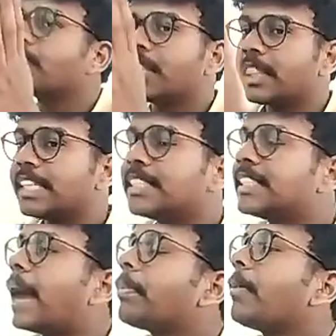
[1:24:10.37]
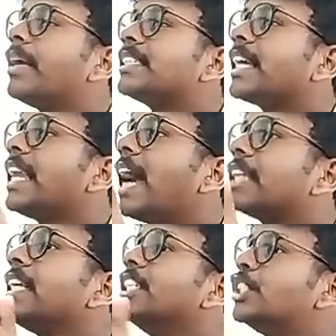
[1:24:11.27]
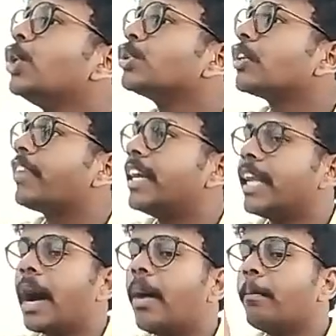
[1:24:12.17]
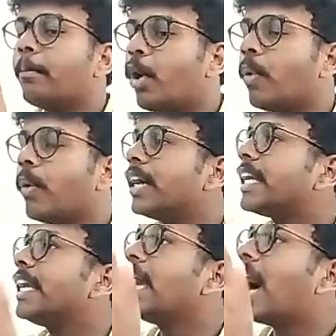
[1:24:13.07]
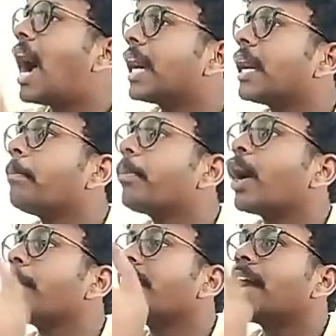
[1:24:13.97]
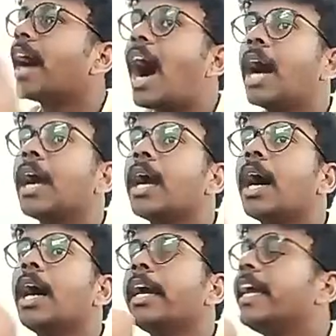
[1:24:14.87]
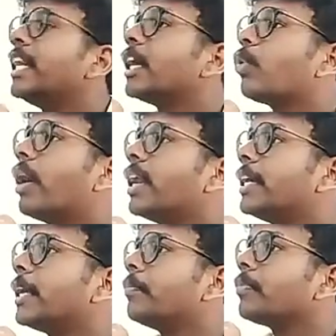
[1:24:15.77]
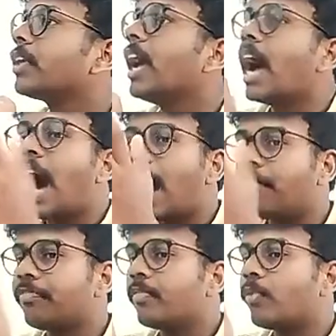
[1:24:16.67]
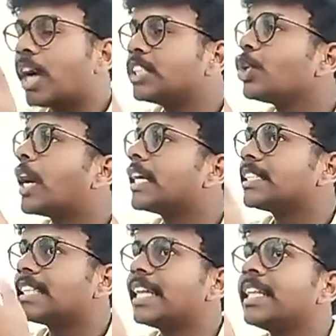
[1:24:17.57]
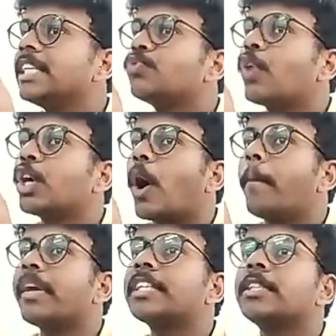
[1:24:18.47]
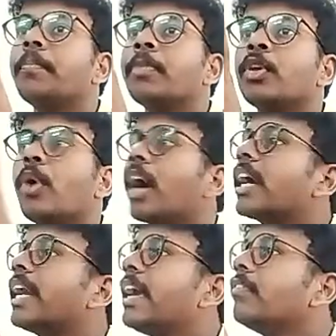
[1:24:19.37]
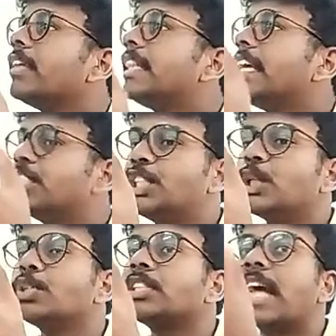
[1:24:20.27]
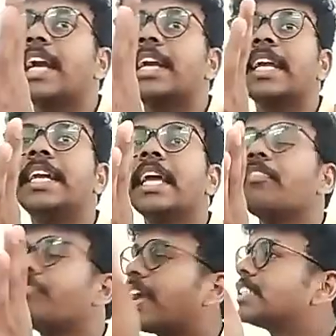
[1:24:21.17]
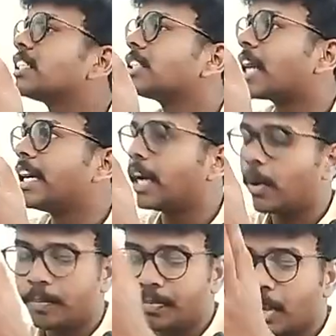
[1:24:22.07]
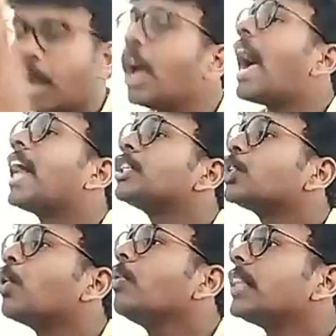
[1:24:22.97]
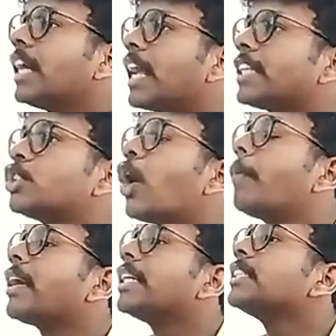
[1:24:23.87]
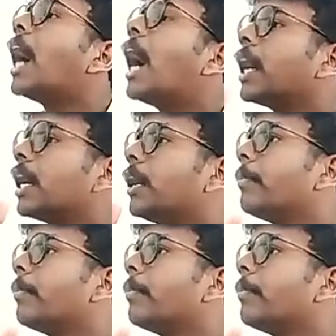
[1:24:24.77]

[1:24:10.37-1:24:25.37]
This chapter basically are the issues of India: poverty, unemployment, hunger, inequality. Once you understand these four topics, you are clear with the issues that India faces right now. And so the next topic is hunger.